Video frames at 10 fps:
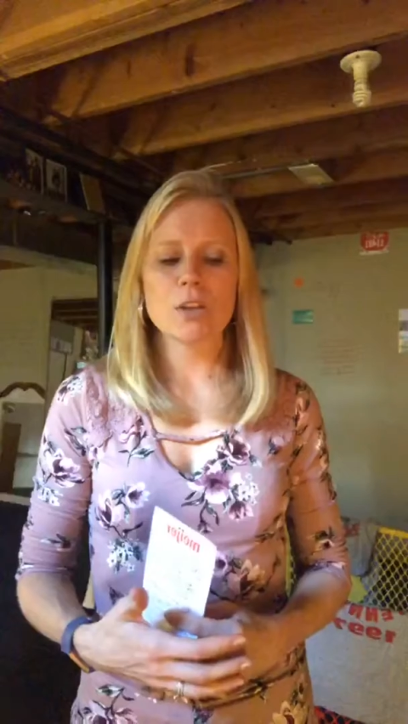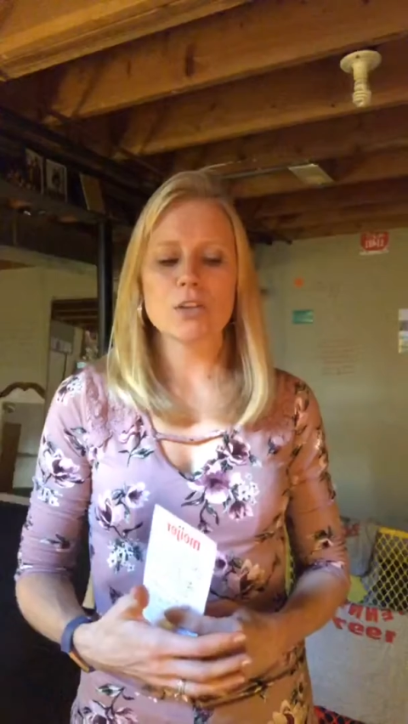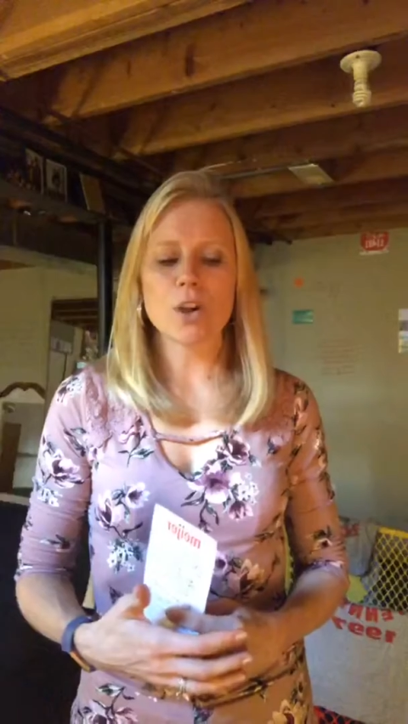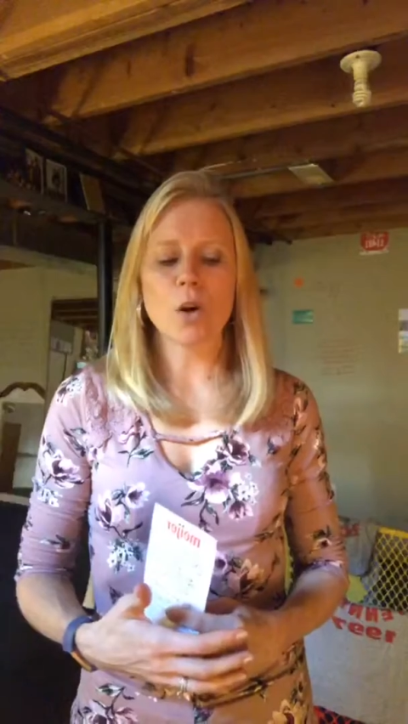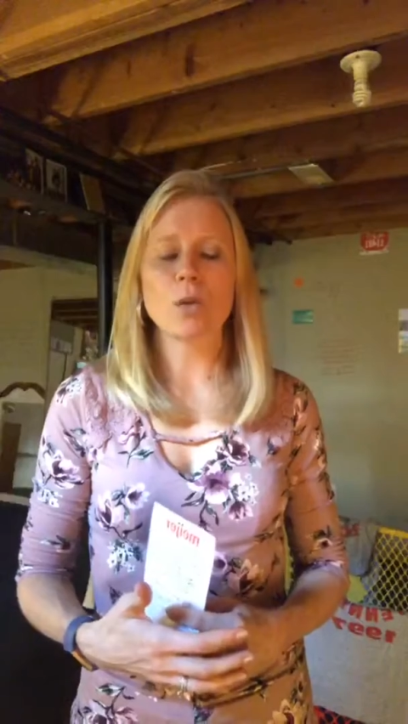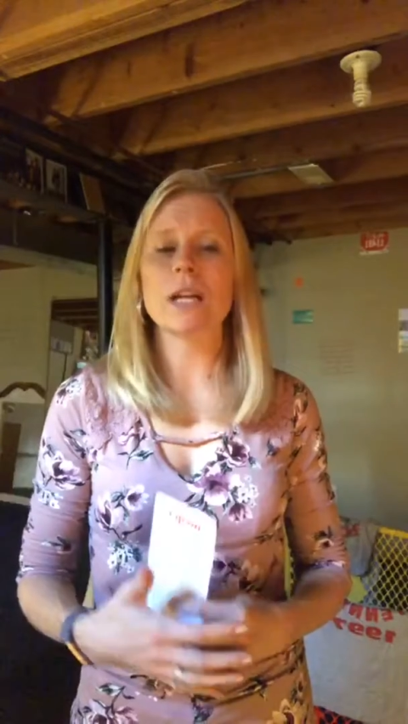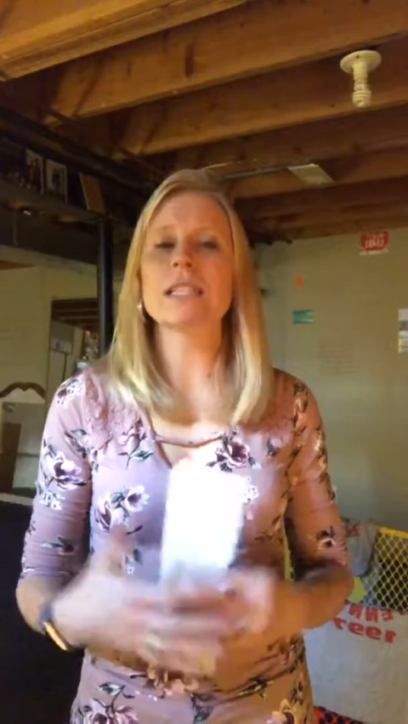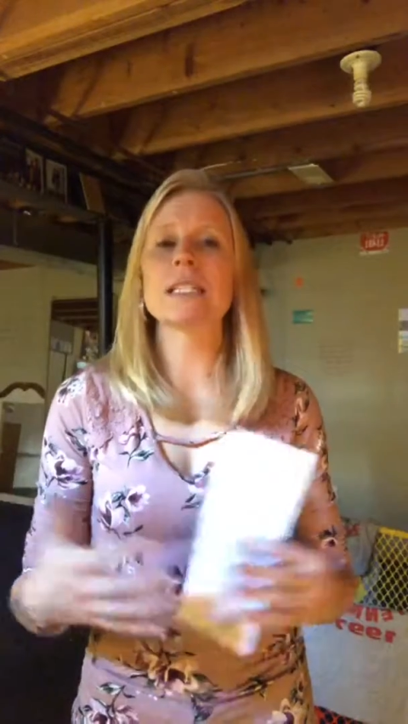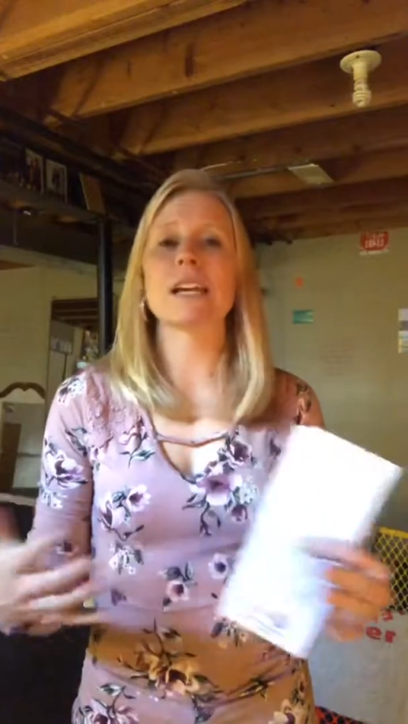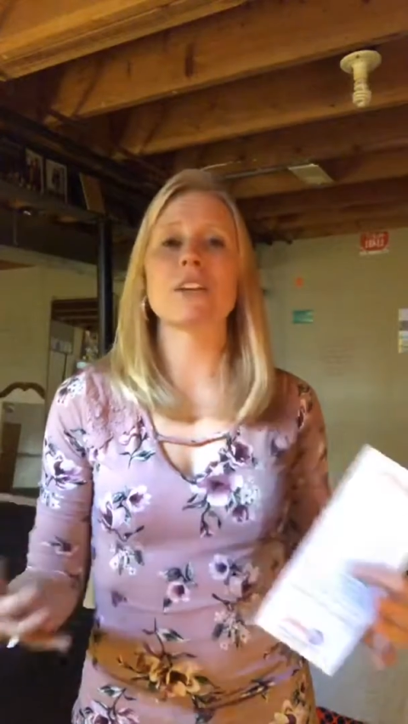So
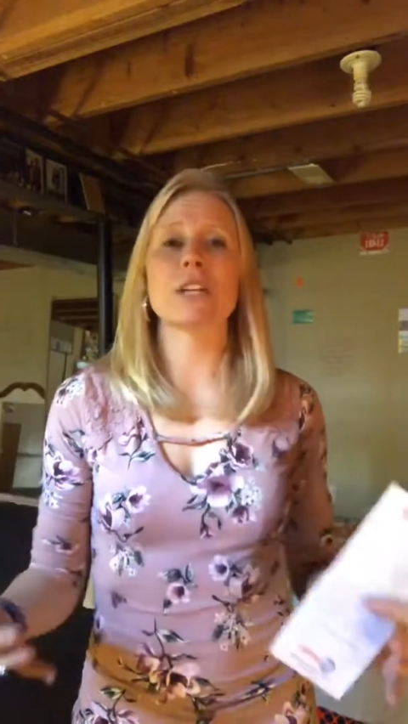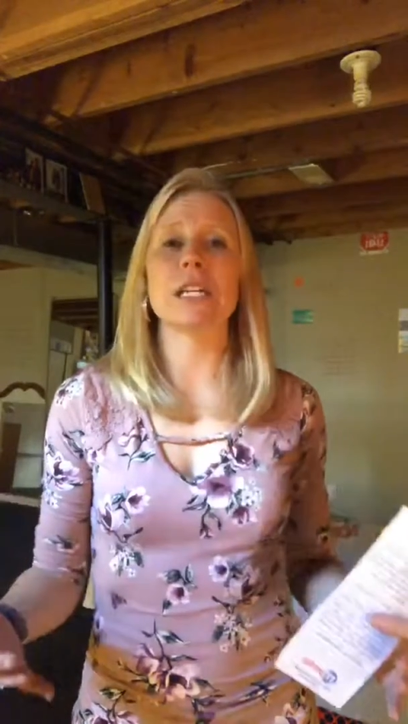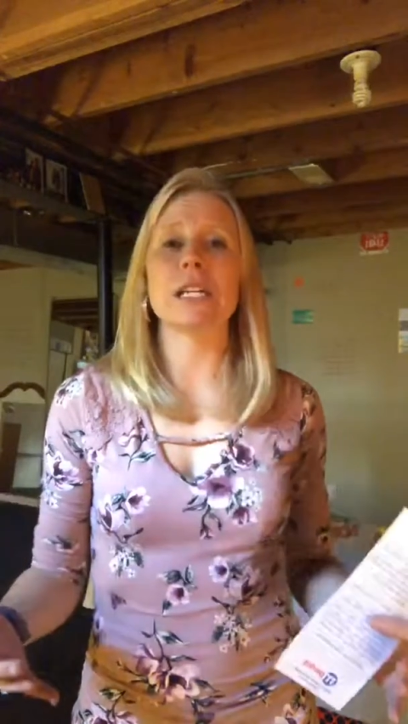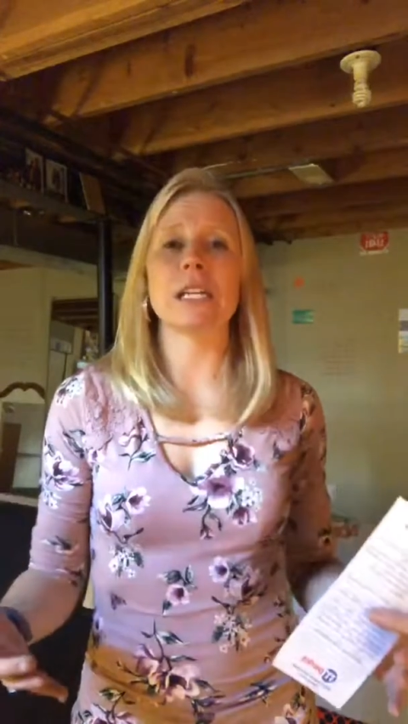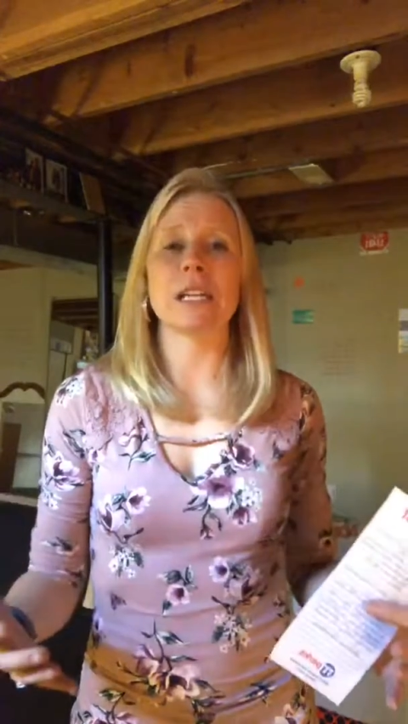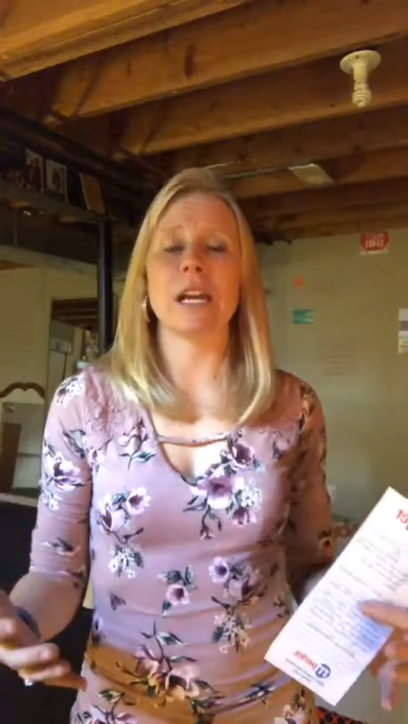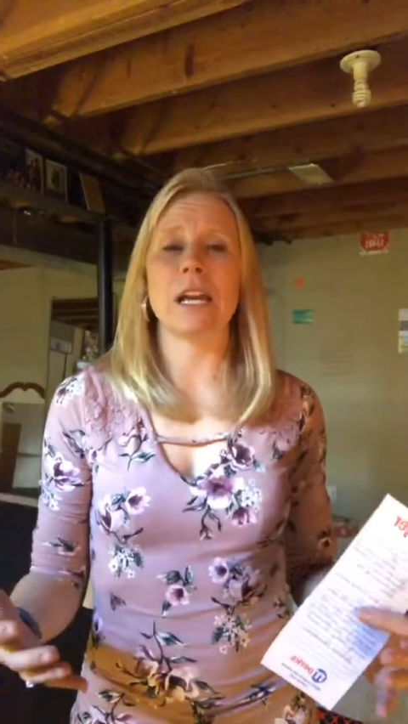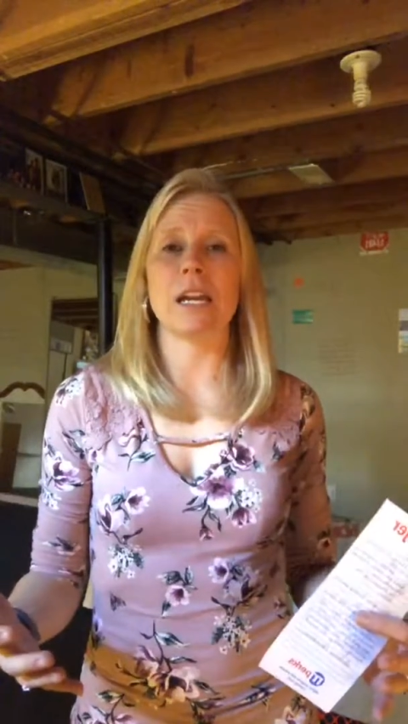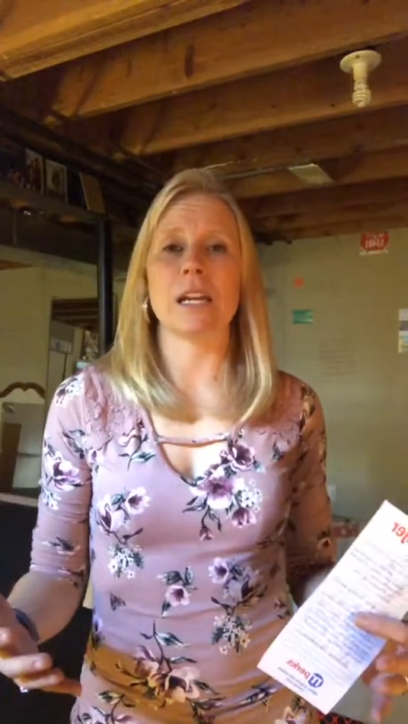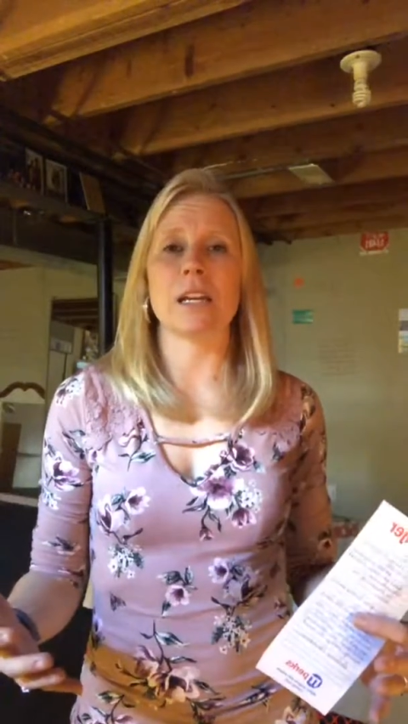let's say you're eating
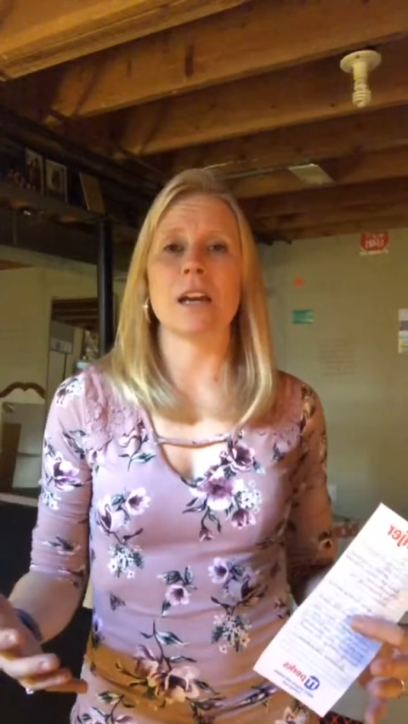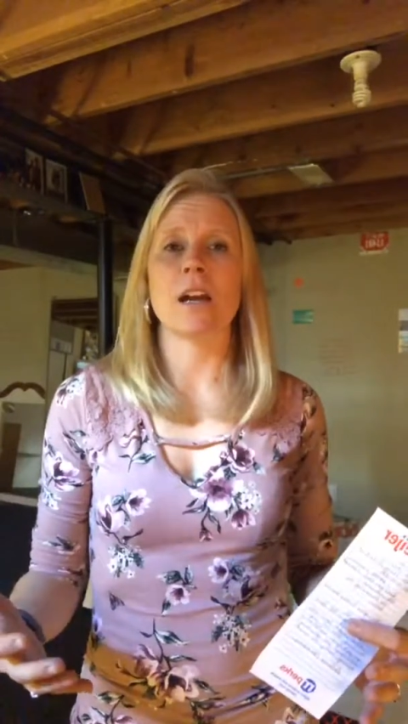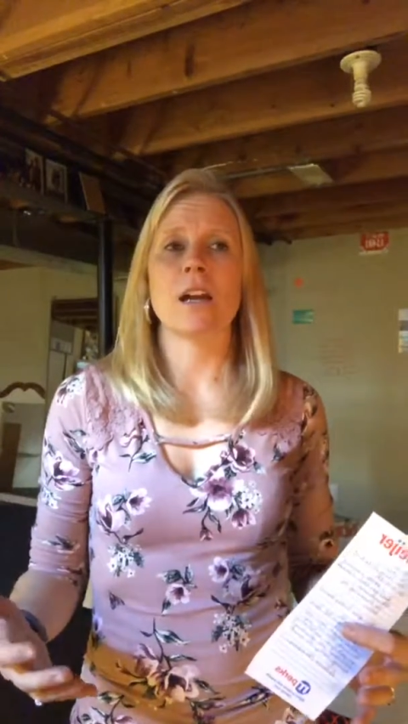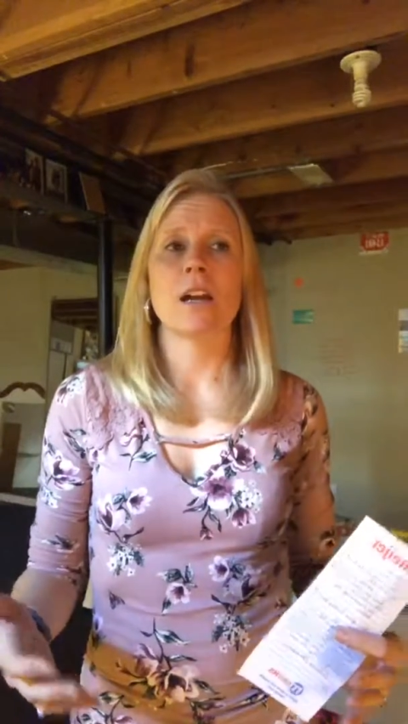a